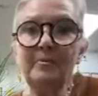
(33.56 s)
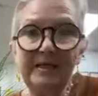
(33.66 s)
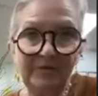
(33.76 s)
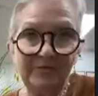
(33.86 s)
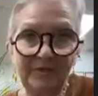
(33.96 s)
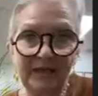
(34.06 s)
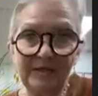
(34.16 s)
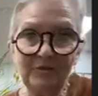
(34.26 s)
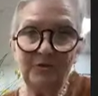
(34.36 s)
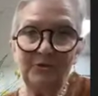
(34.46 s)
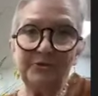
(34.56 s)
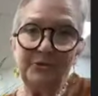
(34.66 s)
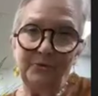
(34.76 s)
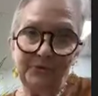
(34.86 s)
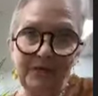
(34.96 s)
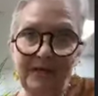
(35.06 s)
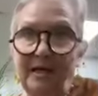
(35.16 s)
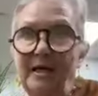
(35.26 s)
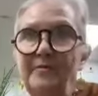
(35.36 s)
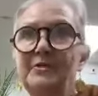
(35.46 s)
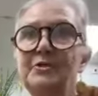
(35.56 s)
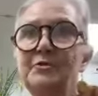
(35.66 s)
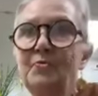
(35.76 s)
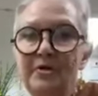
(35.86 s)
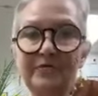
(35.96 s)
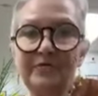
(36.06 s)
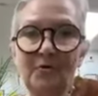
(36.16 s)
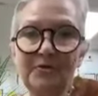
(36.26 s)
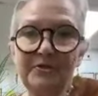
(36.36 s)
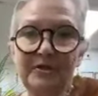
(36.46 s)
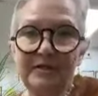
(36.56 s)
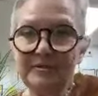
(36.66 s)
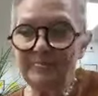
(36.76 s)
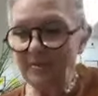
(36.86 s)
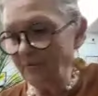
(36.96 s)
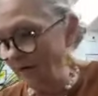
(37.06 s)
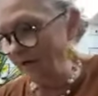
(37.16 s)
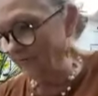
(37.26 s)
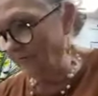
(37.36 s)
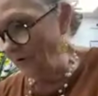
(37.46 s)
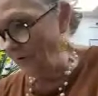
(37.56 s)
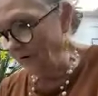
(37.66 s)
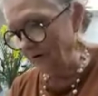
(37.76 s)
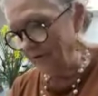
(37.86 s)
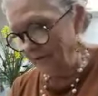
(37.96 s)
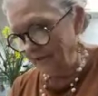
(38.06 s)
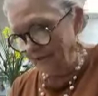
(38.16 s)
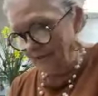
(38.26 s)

There are so many different electrical tools. This is one, of course, that has been around for